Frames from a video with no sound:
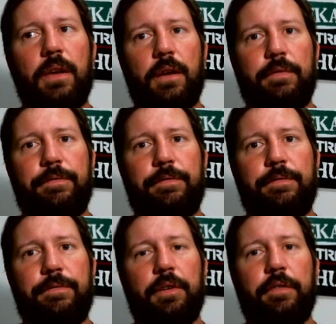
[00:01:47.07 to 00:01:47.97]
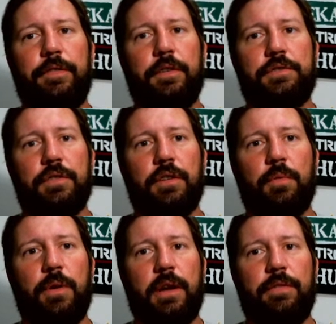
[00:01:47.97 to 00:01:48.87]
further in the future or
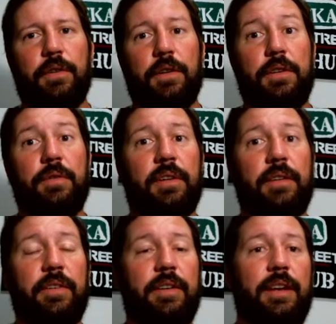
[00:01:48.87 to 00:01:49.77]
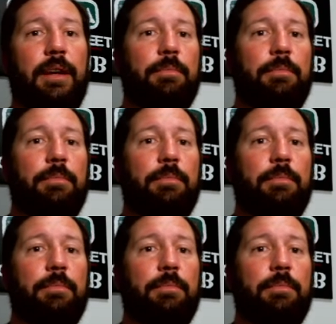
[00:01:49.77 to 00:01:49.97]
whatever, or use it every day,